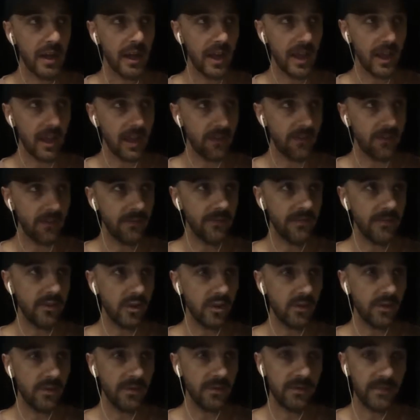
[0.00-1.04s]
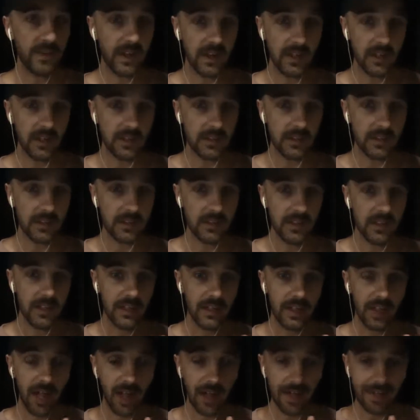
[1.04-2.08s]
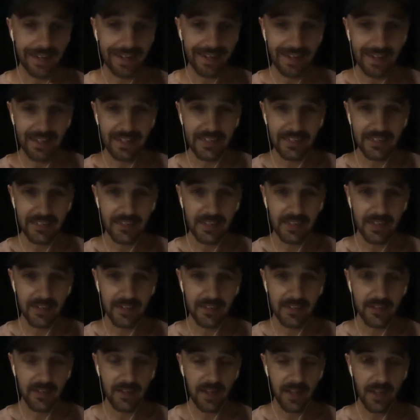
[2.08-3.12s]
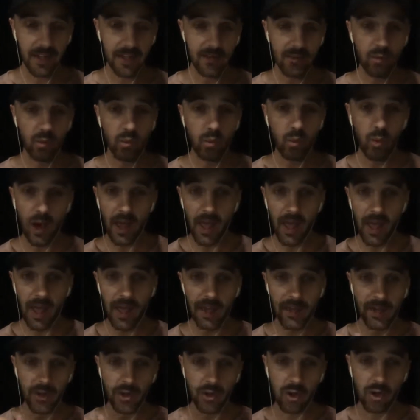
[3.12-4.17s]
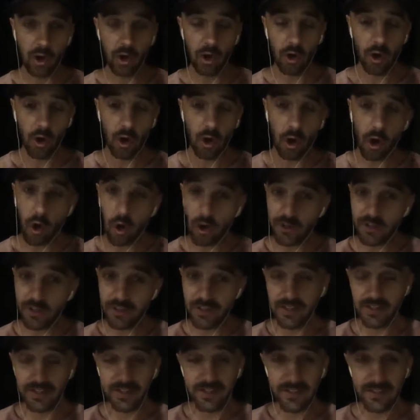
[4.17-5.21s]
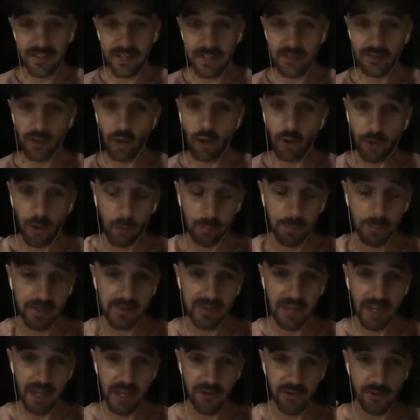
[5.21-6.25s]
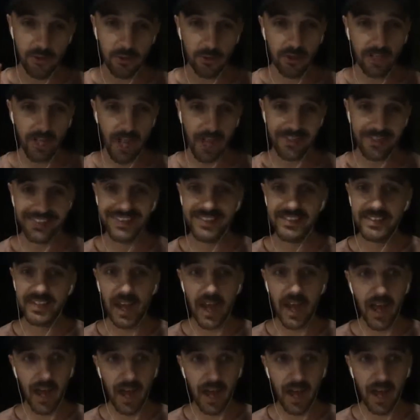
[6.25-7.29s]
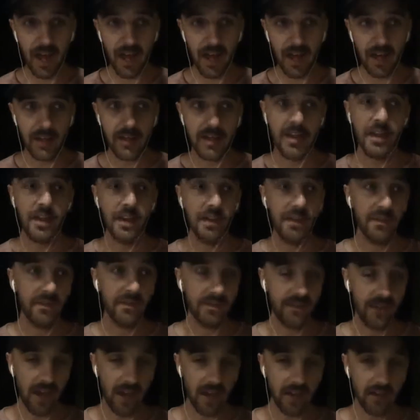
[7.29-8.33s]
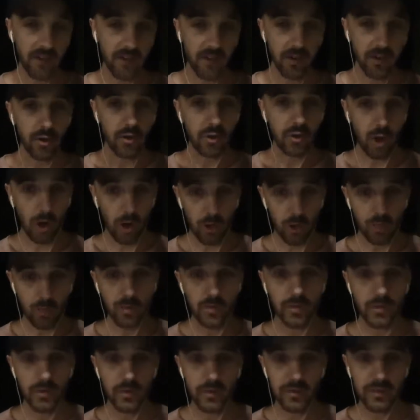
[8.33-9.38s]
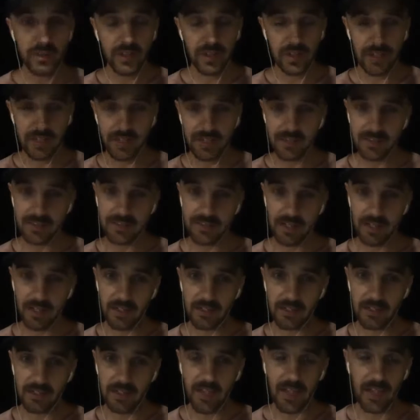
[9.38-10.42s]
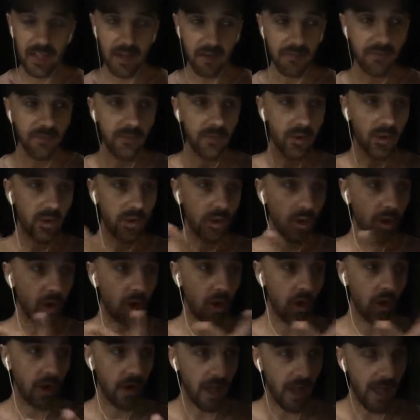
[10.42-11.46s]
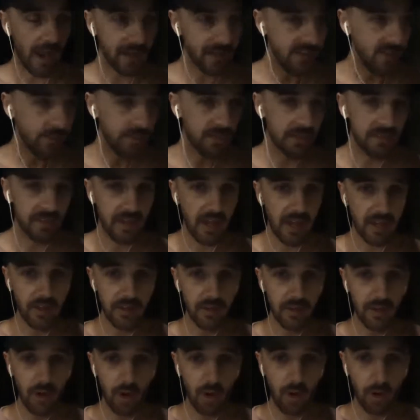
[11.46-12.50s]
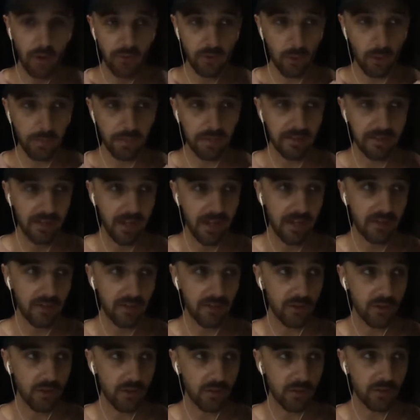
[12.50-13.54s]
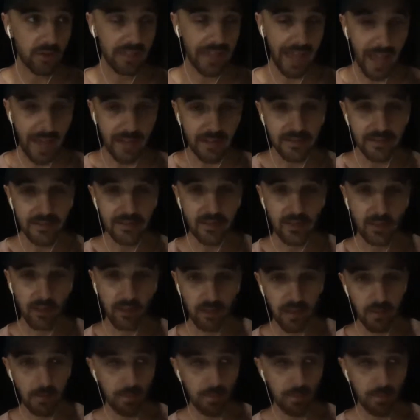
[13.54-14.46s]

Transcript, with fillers: If you feel like LinkedIn is where your audience is or your potential guests are, then go to LinkedIn. If 80% of your potential guests are going to